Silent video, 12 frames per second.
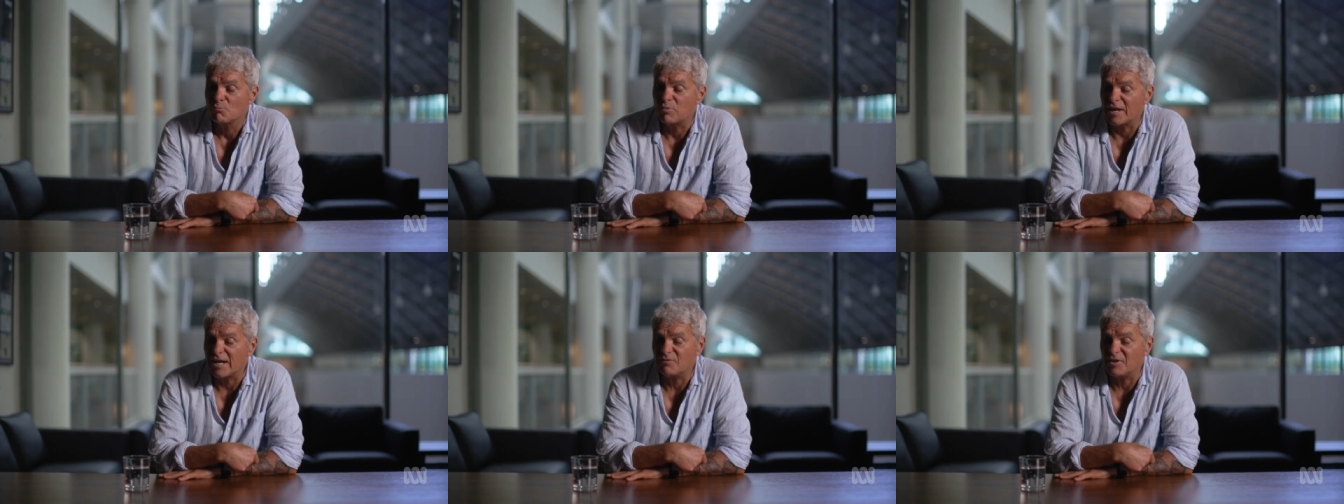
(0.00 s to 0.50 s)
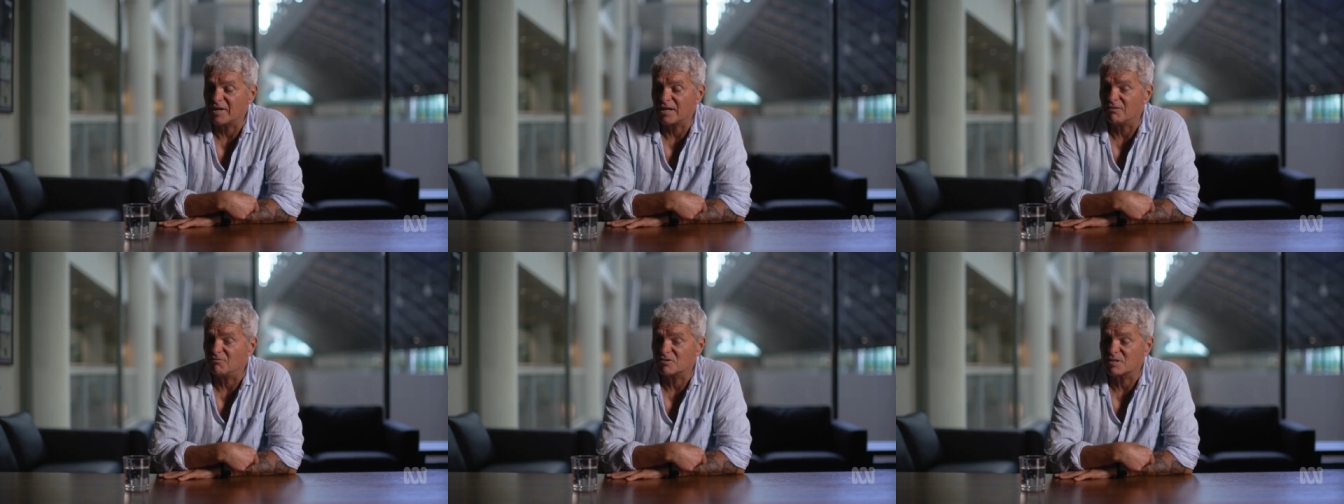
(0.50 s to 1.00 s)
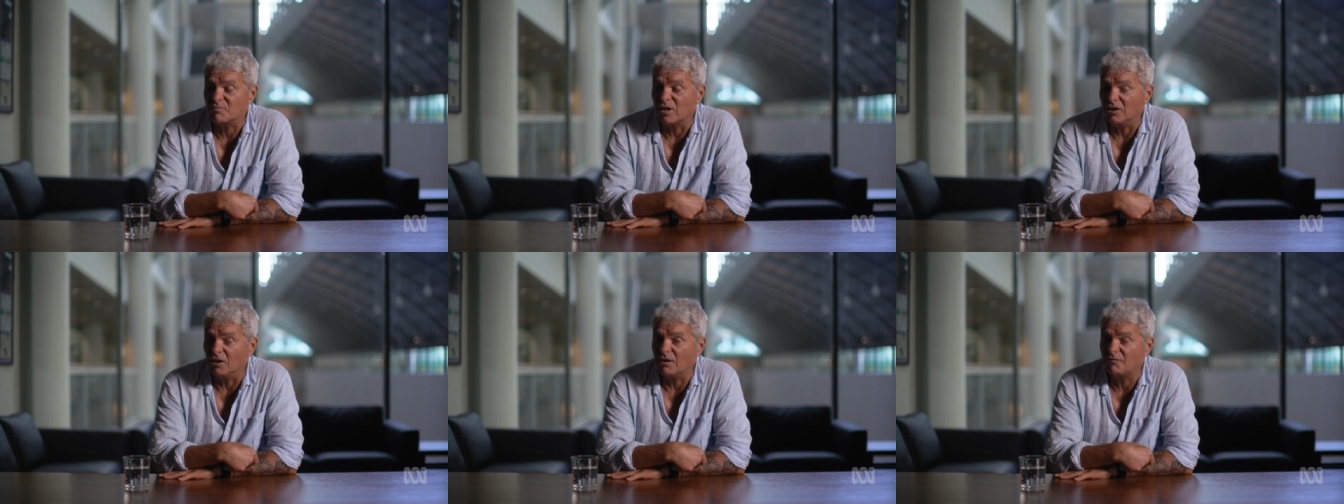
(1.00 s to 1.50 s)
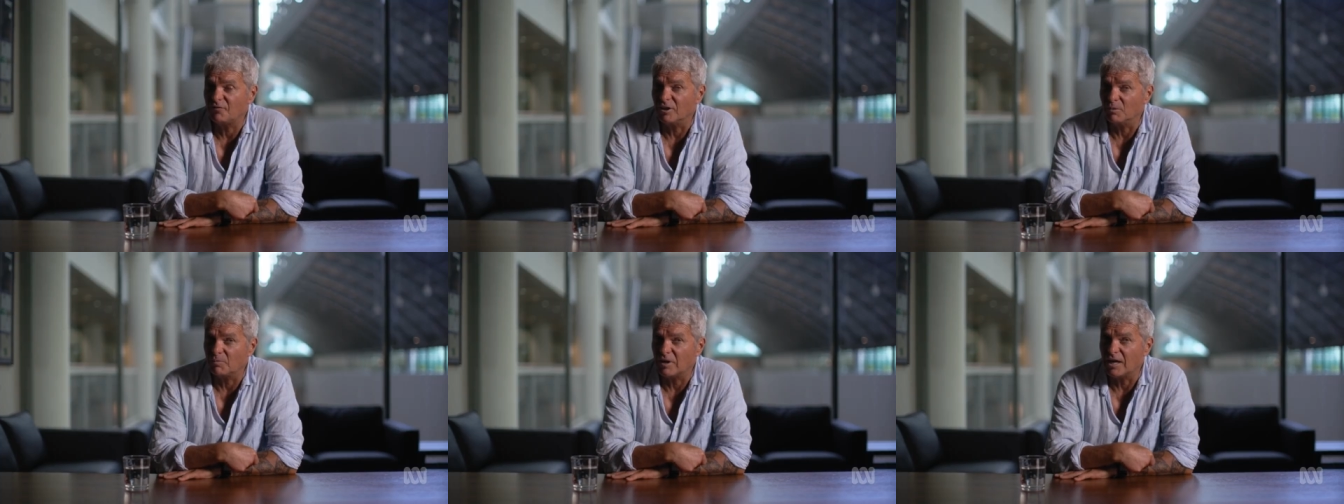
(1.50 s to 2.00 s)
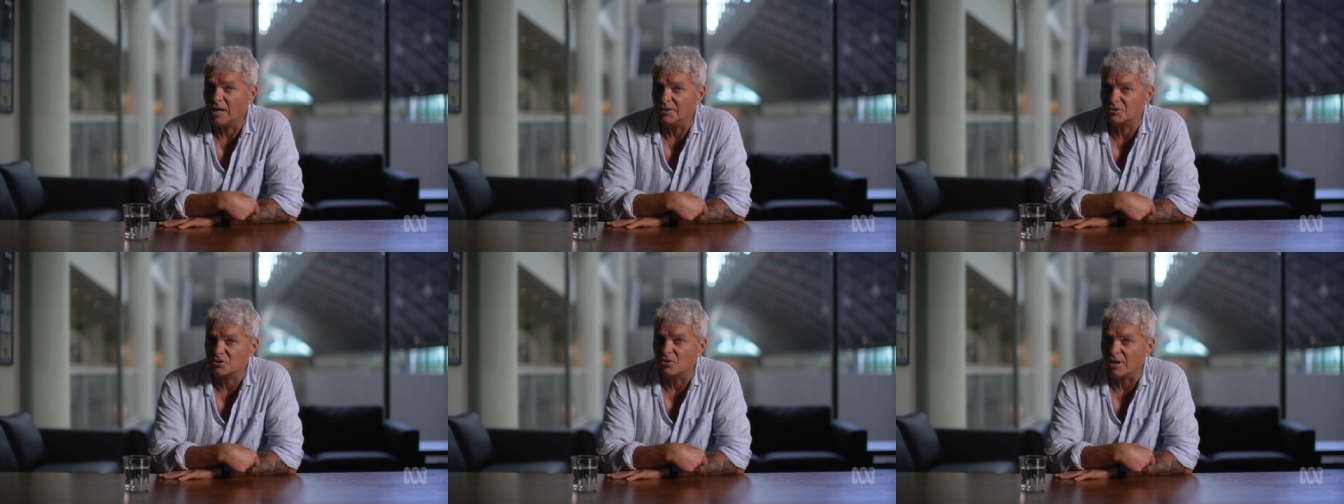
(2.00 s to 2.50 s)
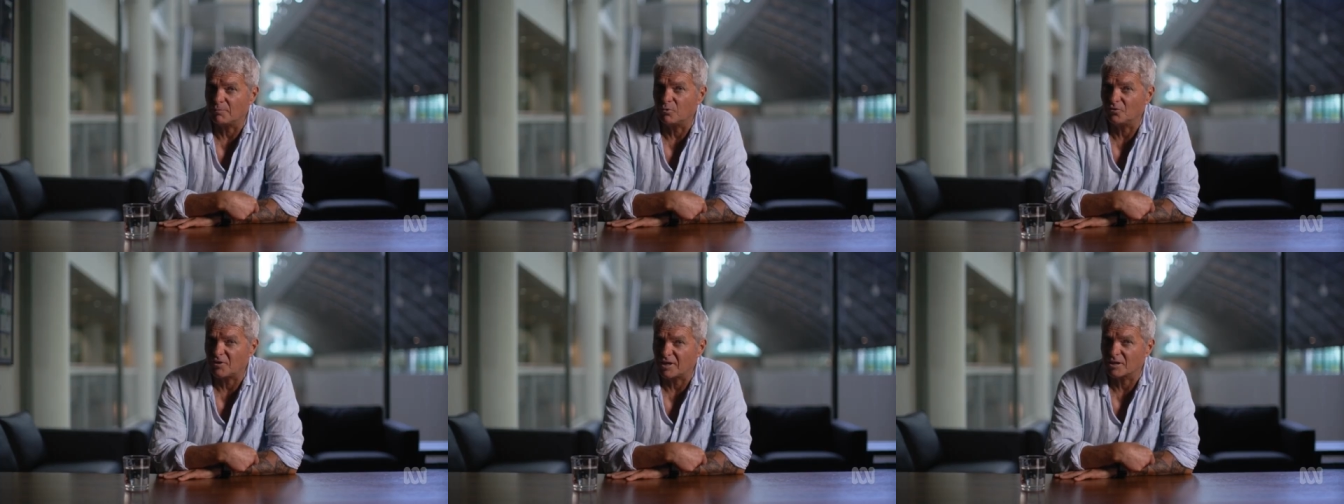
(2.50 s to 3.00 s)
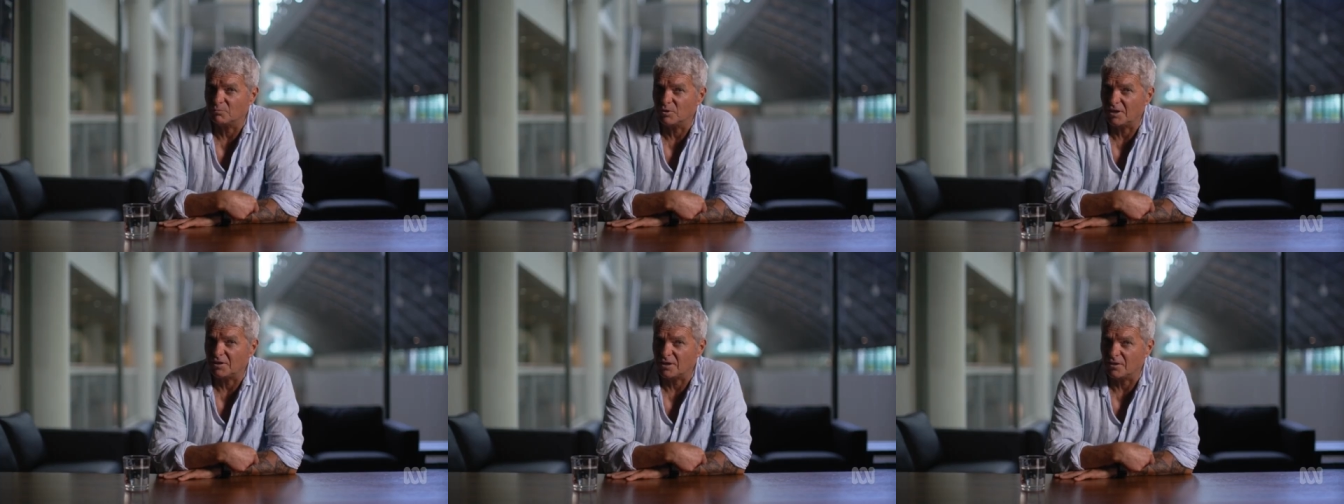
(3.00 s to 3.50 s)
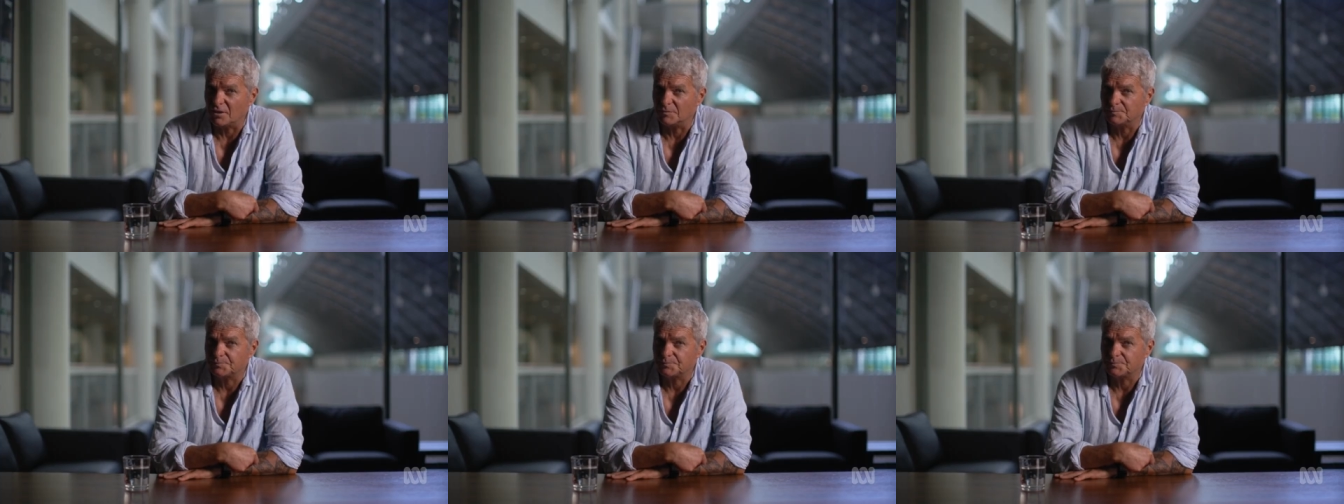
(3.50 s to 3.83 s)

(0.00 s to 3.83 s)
But everything else in my life fell apart to try to put that complaint together.